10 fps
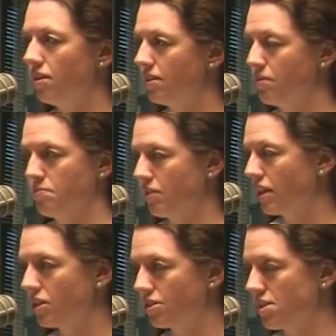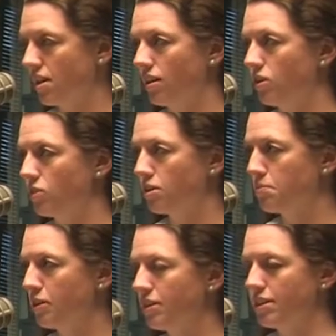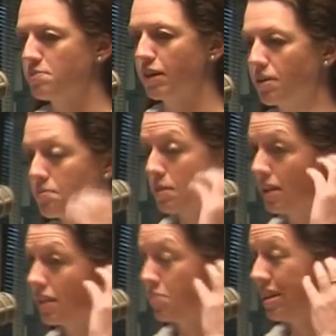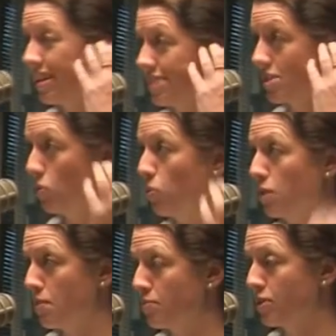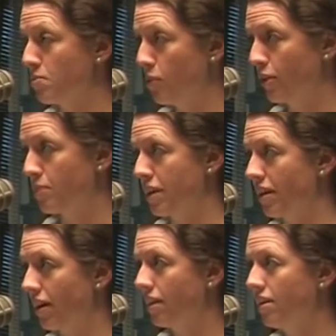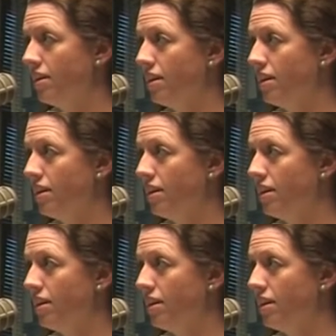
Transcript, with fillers: Um, like you are saying, you know, the community spirit. Maybe it could be a nice little warm up for the Boilermaker.